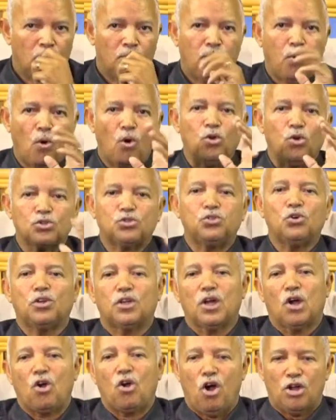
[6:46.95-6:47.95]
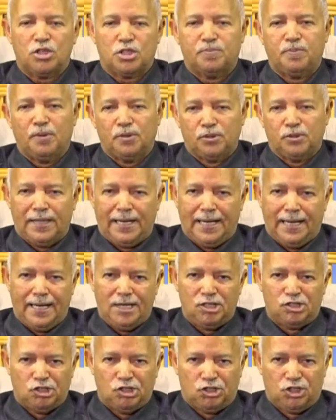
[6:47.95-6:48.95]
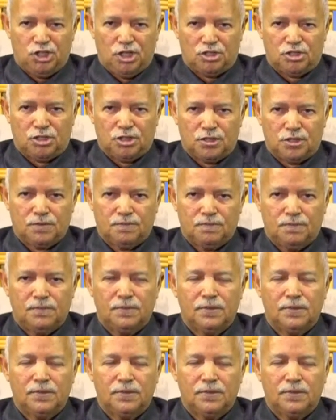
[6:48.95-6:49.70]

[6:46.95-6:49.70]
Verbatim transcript: Paul took the gospel to the Galatian churches.